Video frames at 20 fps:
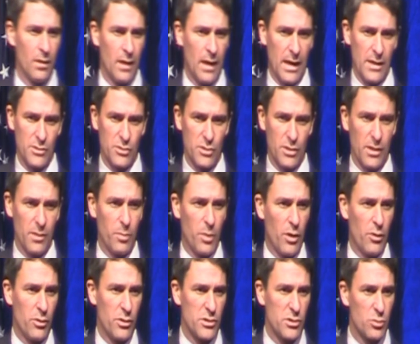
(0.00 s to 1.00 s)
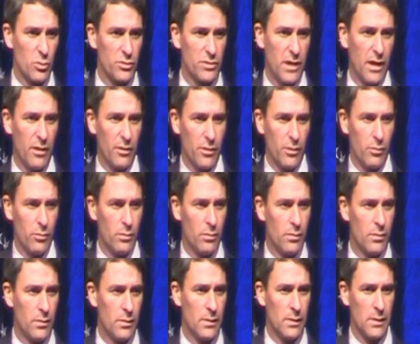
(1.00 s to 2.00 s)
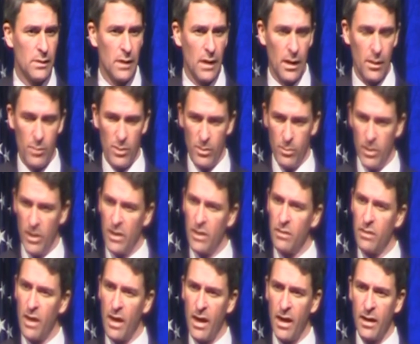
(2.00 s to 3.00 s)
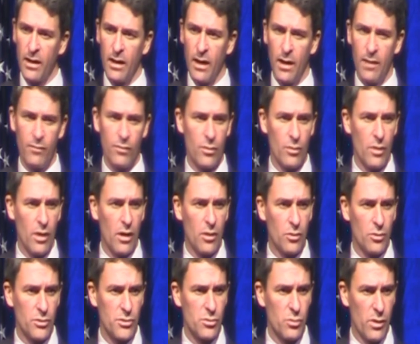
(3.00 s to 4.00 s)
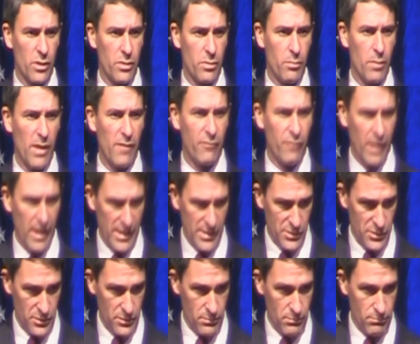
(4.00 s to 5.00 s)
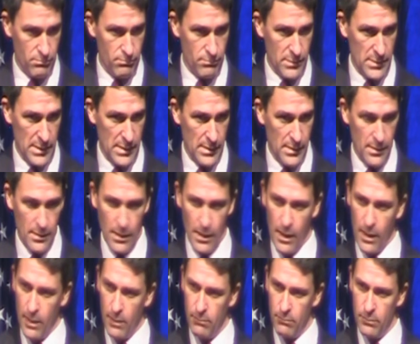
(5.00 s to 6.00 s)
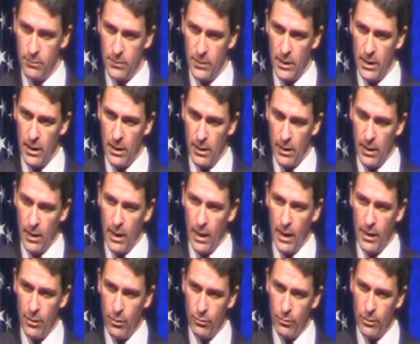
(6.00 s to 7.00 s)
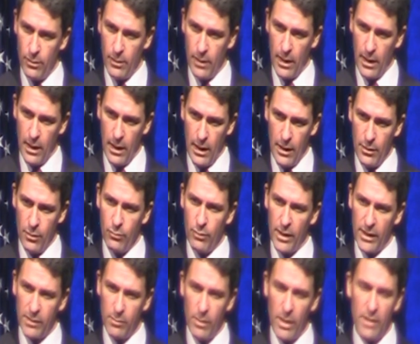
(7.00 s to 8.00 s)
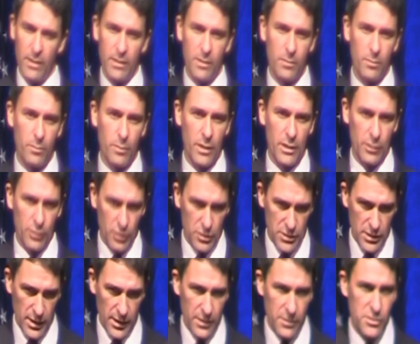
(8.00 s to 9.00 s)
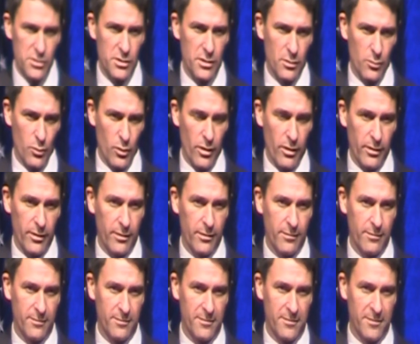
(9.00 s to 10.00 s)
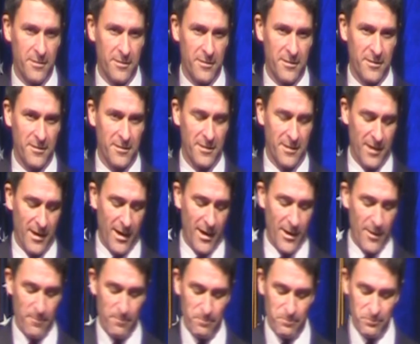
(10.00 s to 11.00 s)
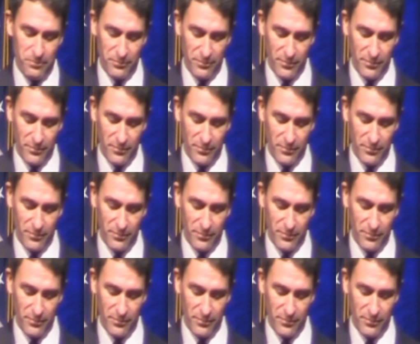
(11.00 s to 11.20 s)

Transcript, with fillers: as the opponents will tell you. I've been beating the heck out of their knuckles with my face. Um, I, don't, I don't recommend it, but it looks like it's going to work. Um,